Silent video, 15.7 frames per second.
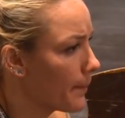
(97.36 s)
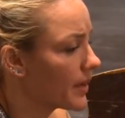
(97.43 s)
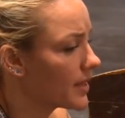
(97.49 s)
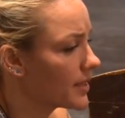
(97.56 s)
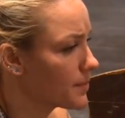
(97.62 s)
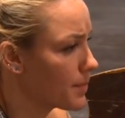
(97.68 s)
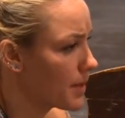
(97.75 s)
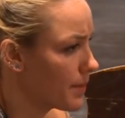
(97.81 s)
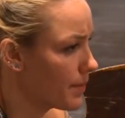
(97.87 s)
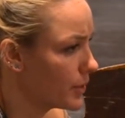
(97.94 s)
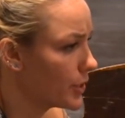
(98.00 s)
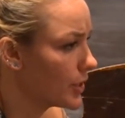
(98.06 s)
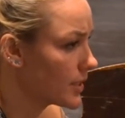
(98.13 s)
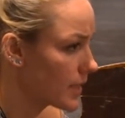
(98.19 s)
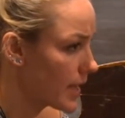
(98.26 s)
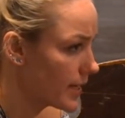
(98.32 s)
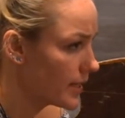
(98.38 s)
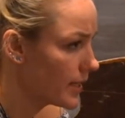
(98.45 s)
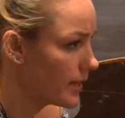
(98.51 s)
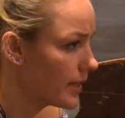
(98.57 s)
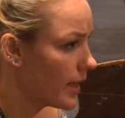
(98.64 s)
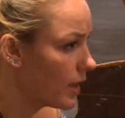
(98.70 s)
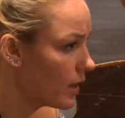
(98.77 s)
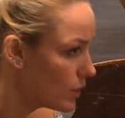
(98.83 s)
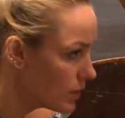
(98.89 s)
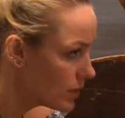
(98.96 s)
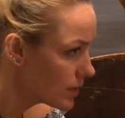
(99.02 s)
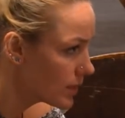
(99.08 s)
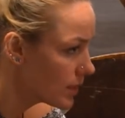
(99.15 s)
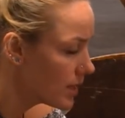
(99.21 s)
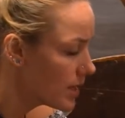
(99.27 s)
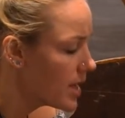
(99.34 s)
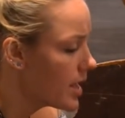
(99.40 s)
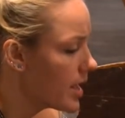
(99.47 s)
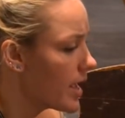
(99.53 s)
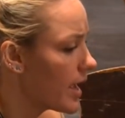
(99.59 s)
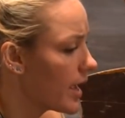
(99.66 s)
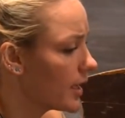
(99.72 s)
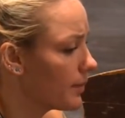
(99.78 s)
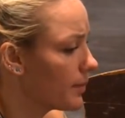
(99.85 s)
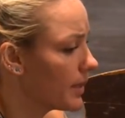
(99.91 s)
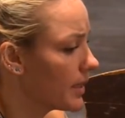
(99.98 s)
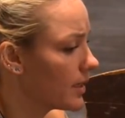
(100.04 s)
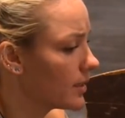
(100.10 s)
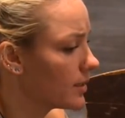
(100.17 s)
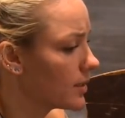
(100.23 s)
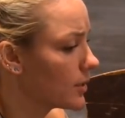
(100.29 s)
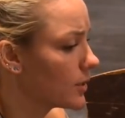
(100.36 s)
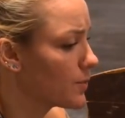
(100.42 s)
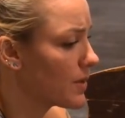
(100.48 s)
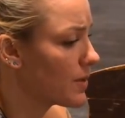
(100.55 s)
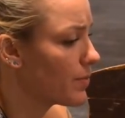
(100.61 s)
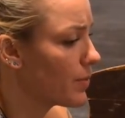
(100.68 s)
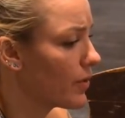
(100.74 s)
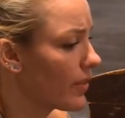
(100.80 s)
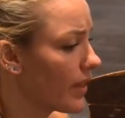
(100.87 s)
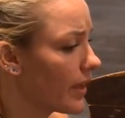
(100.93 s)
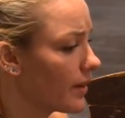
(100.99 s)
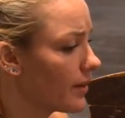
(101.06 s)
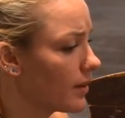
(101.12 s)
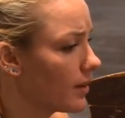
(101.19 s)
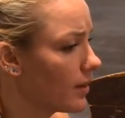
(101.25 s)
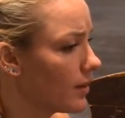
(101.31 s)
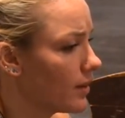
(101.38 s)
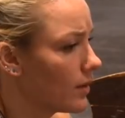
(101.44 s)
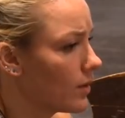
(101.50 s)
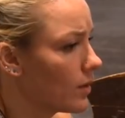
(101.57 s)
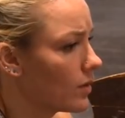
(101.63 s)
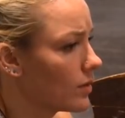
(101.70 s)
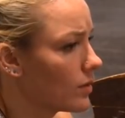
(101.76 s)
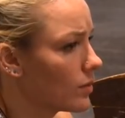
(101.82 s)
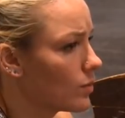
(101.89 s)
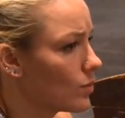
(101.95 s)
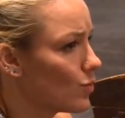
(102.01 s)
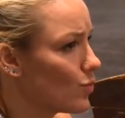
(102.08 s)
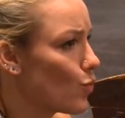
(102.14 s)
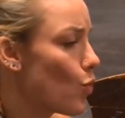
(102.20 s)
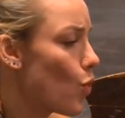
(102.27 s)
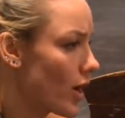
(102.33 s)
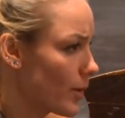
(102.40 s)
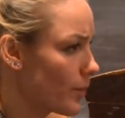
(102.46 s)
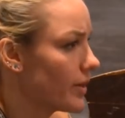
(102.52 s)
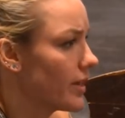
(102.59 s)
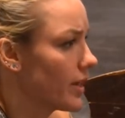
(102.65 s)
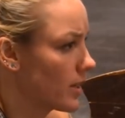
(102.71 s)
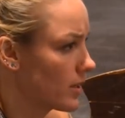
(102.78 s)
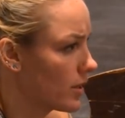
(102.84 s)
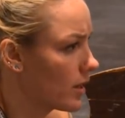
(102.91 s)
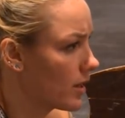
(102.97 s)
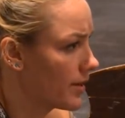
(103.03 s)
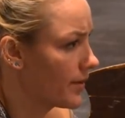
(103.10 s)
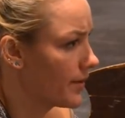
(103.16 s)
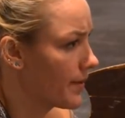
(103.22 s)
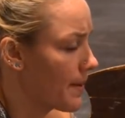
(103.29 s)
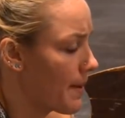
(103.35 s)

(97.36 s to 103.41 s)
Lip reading: Because she is liked in the house, and because there's people that want to protect her.